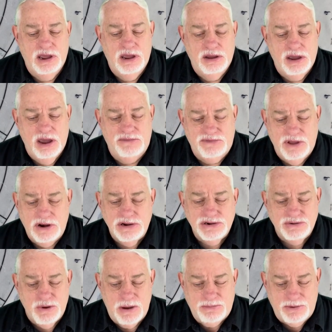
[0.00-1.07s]
Okay, I've done a
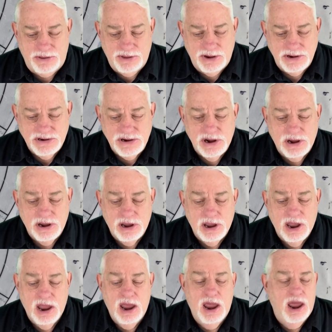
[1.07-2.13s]
swipe on this,
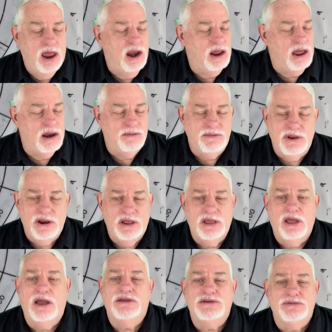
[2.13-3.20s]
and I immediately
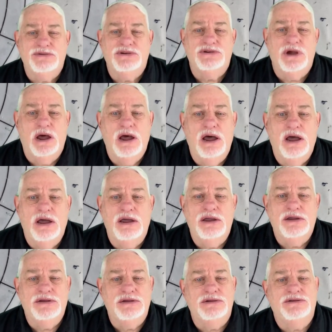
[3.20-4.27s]
got
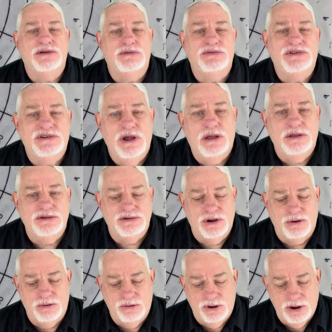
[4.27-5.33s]
some cells
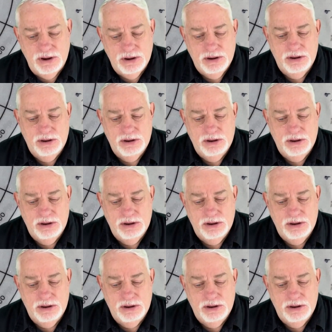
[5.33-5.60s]
going.